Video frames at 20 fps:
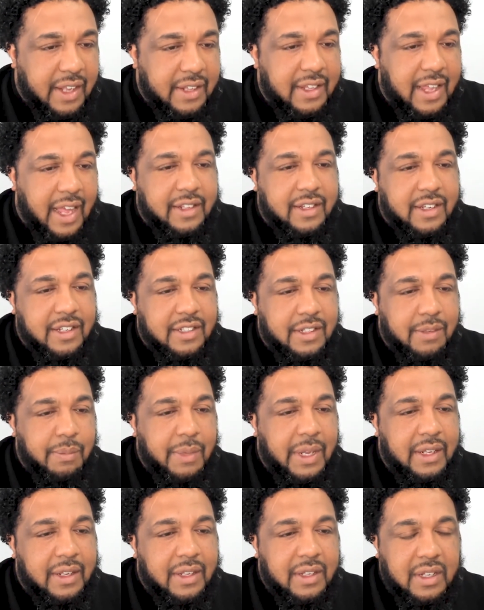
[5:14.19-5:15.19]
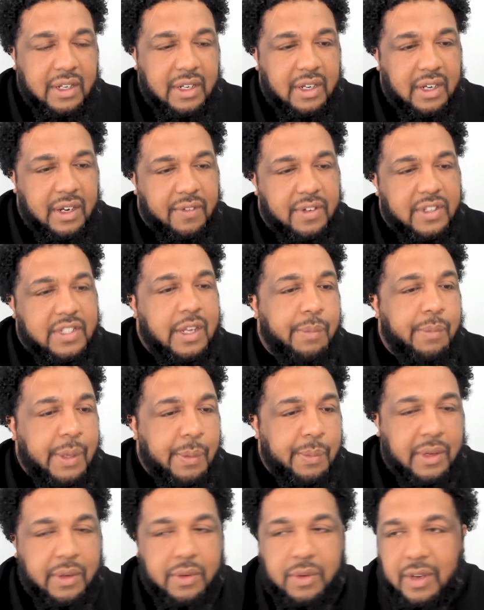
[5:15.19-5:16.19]
And that doesn't mean, for some
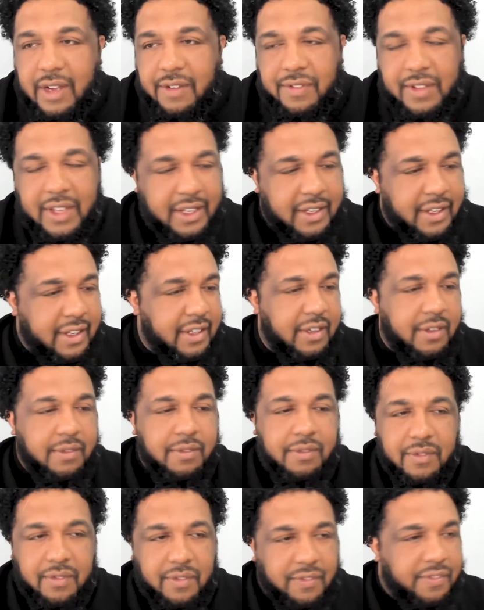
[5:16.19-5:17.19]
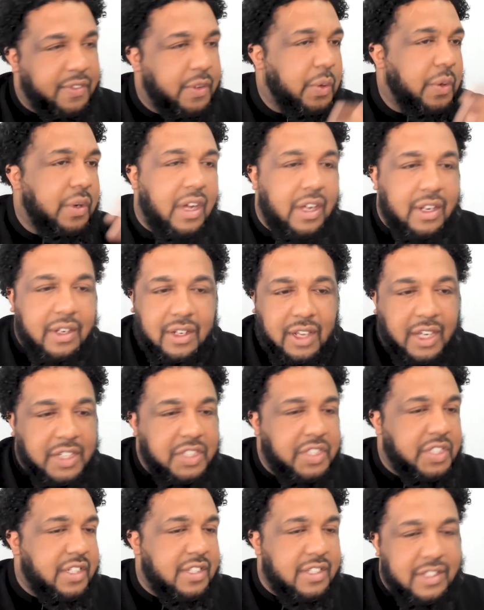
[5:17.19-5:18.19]
people who have like, food on
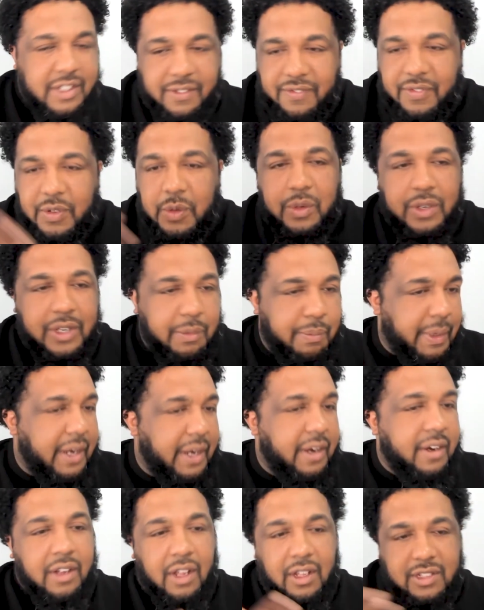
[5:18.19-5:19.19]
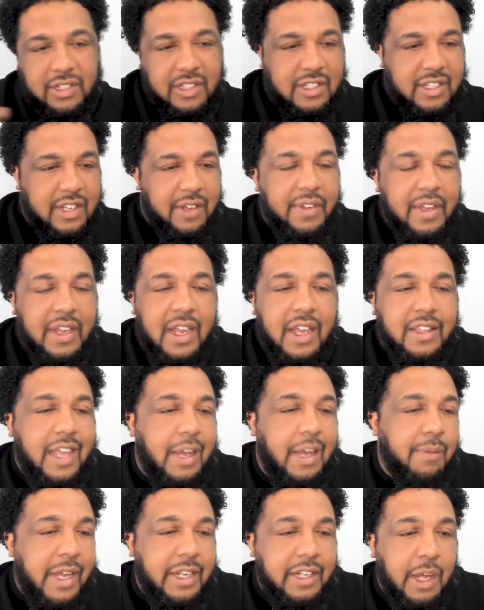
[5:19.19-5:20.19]
lunches and food and beer and all sorts of stuff,
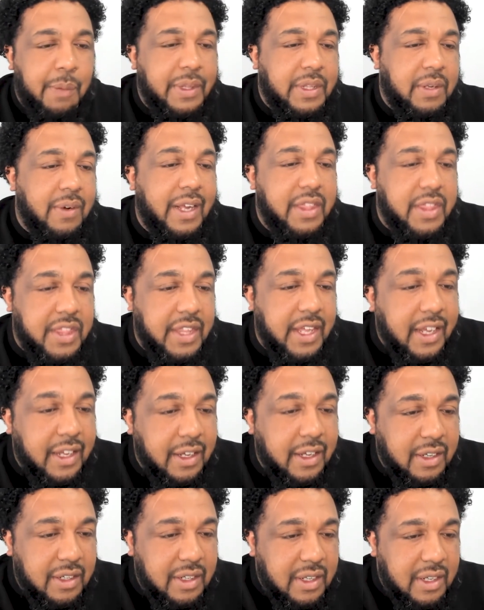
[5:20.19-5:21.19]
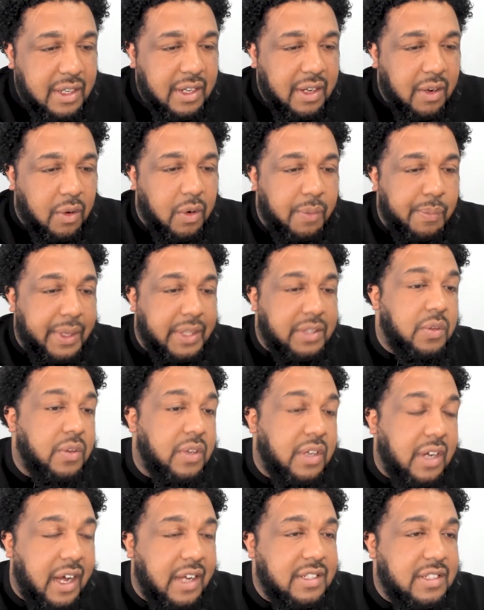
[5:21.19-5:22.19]
that might not be the right thing or be too
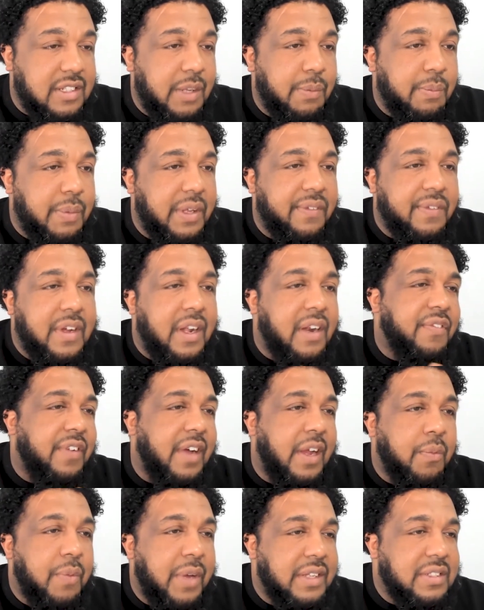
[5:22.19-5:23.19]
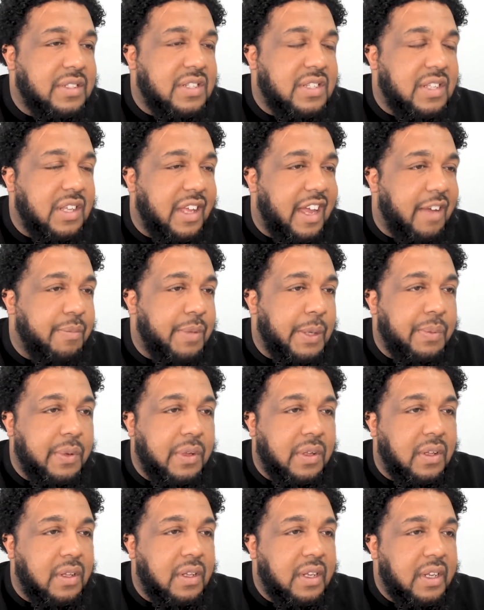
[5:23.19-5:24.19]
costly, but you've got to find ways to still have
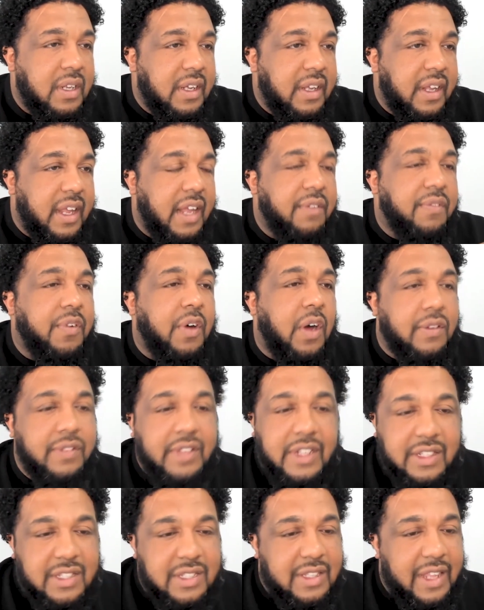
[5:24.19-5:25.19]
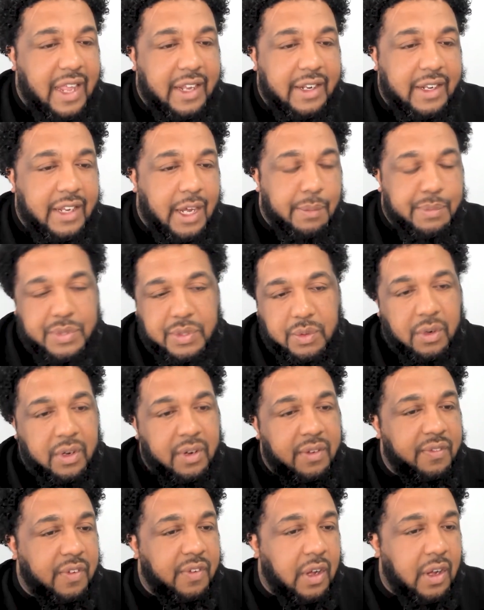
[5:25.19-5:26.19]
people involved in stand-ups or
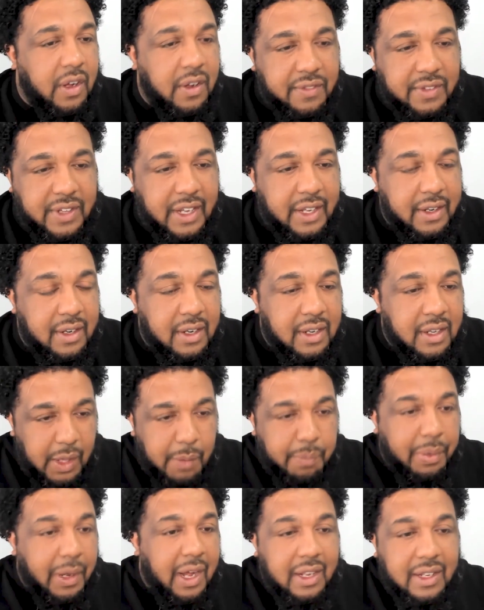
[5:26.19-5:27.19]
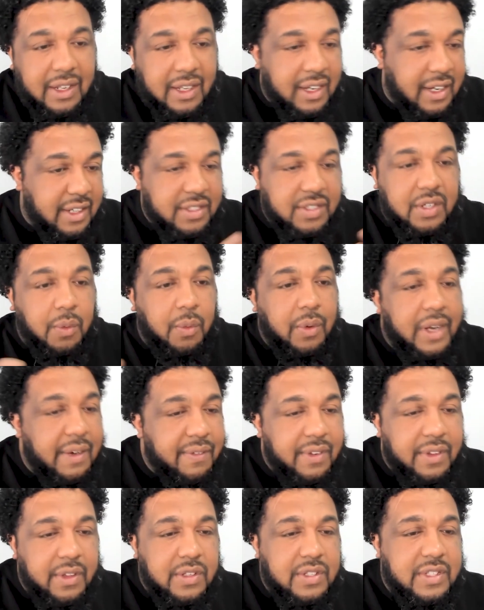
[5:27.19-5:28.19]
involved in potlucks or
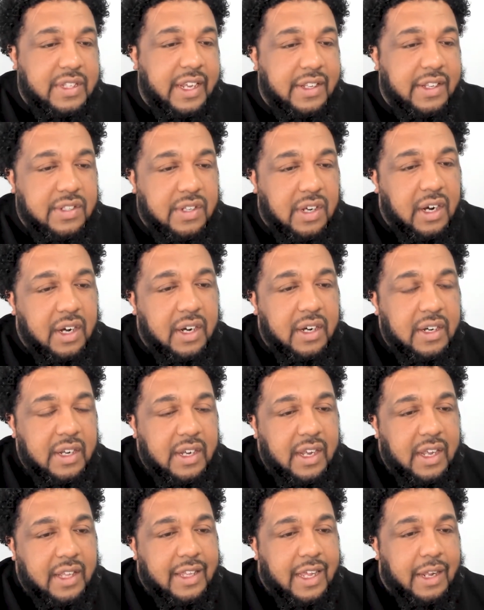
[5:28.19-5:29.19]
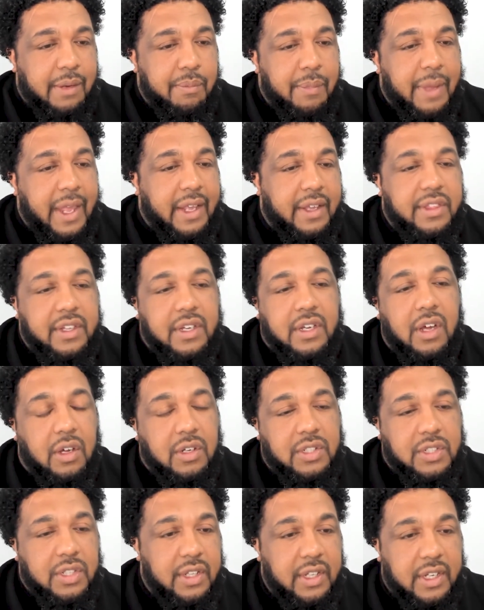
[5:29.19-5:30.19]
whatever those things are that make the
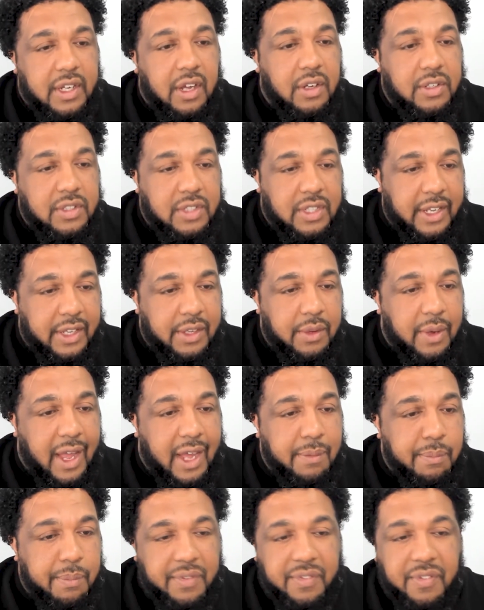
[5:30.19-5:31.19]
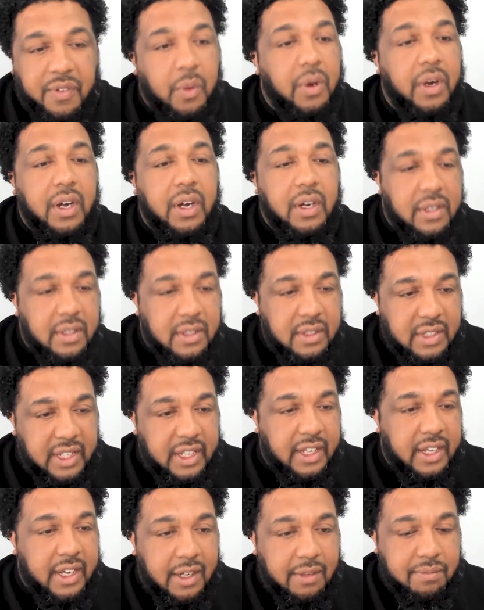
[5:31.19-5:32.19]
culture that you had before
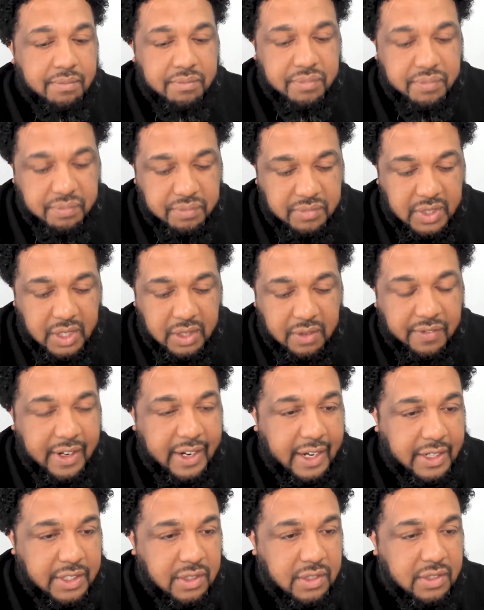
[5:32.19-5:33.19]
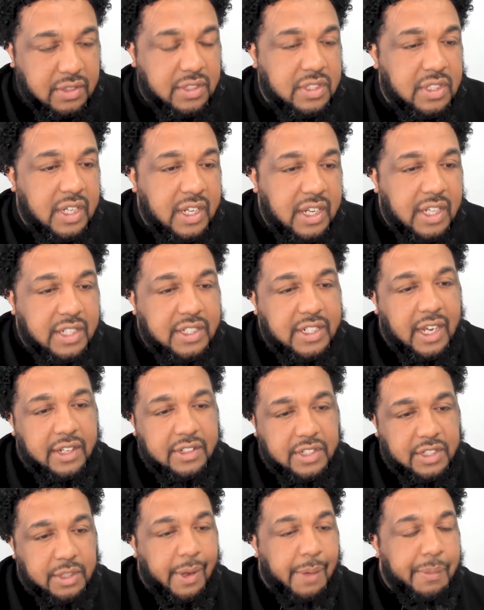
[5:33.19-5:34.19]
the financial
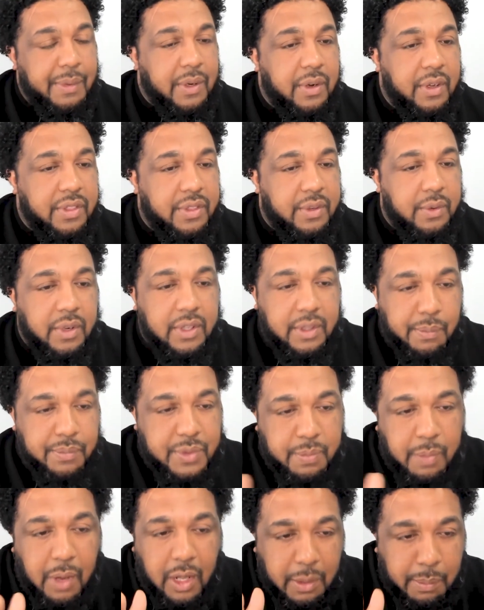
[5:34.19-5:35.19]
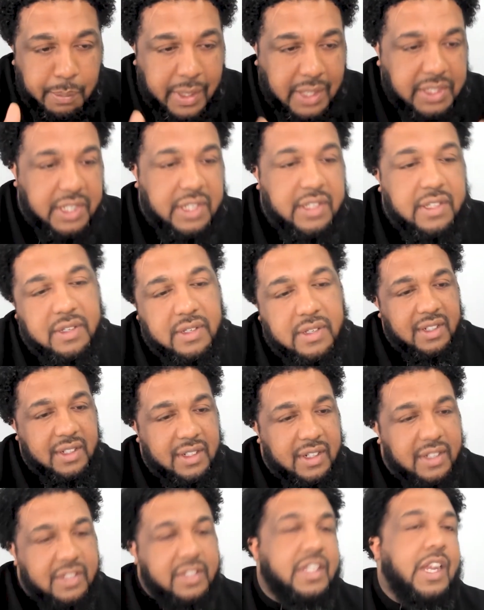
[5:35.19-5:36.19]
challenges you might be going through, or the smaller budgets.
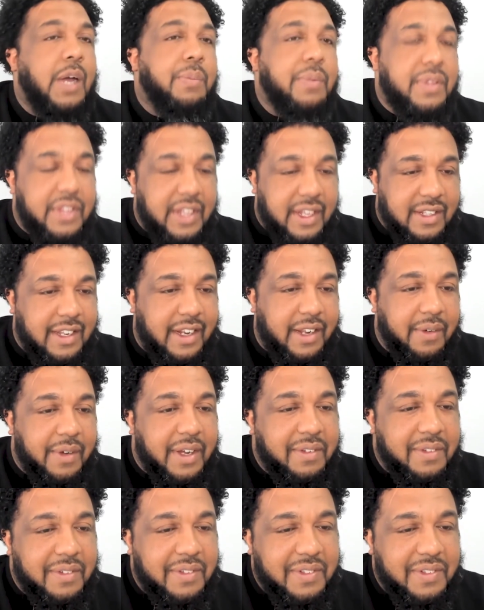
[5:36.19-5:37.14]
There's a couple of things anyway.